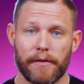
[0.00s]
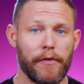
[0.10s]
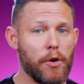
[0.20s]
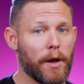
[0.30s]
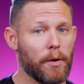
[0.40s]
If
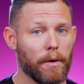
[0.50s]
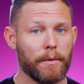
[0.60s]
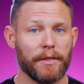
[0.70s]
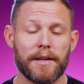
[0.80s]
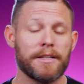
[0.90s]
you wanna work
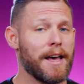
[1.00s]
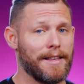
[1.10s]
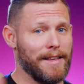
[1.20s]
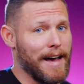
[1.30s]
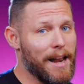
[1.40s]
with us,
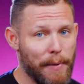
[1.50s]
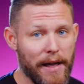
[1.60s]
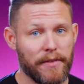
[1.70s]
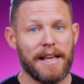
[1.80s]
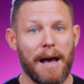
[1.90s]
you gotta pay
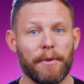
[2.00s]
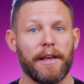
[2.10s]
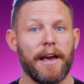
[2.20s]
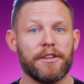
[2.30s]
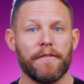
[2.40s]
this
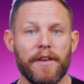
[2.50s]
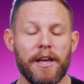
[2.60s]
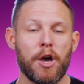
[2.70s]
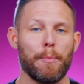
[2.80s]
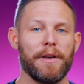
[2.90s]
application
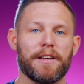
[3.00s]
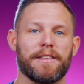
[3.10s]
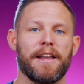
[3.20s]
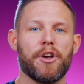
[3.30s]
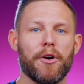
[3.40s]
fee, because
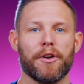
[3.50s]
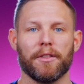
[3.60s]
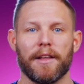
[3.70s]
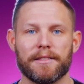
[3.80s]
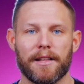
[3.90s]
they know you're
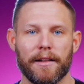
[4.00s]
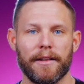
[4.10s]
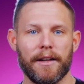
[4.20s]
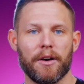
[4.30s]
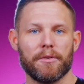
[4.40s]
less likely
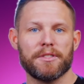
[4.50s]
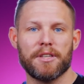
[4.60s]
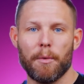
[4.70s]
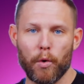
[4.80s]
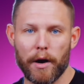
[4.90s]
to go
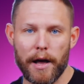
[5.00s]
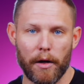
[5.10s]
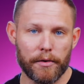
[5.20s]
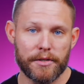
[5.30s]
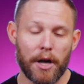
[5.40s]
somewhere
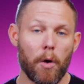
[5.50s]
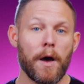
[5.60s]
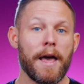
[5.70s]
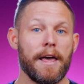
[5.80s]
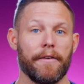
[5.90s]
else. So
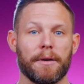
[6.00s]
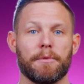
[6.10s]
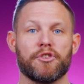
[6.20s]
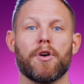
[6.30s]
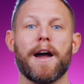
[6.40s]
if
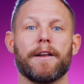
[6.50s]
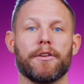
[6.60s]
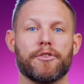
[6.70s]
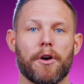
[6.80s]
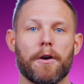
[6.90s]
someone's trying
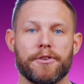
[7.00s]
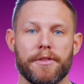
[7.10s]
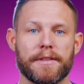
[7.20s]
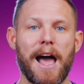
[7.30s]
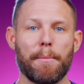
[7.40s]
to charge you
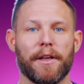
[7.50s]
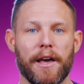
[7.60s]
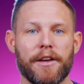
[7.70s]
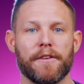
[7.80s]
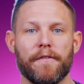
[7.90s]
this
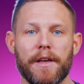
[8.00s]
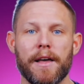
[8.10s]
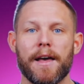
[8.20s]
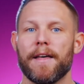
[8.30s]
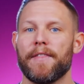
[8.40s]
application fee,
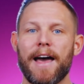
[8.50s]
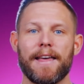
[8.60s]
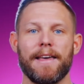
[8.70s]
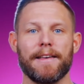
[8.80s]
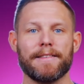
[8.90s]

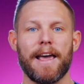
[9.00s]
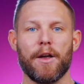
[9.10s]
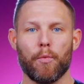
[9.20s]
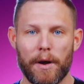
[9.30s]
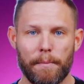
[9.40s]
that is a
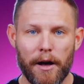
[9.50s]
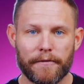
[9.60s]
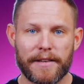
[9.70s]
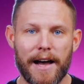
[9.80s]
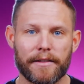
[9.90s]

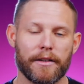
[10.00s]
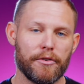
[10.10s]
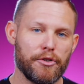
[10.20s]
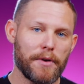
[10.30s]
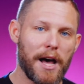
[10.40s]
rip-off tactic.
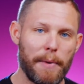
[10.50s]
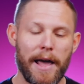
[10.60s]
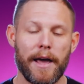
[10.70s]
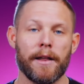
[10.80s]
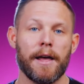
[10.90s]
Do not
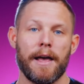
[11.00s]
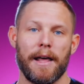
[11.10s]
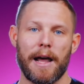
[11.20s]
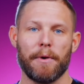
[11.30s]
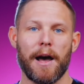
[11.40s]
pay it,
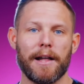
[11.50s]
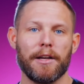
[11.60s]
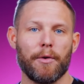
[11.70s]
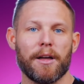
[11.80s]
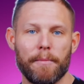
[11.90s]
and I would highly
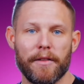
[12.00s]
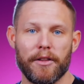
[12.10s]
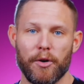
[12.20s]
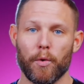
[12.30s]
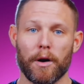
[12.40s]
recommend that
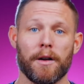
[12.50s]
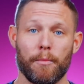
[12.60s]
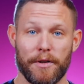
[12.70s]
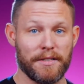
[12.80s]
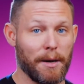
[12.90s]
you work
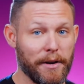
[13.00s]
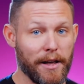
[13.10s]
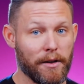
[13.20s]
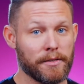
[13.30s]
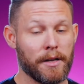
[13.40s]
with somebody
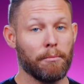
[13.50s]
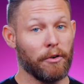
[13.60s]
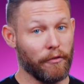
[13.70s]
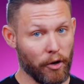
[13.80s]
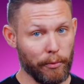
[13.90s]
else,
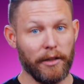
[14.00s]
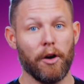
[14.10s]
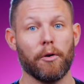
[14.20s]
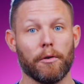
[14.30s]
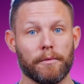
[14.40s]
preferably local.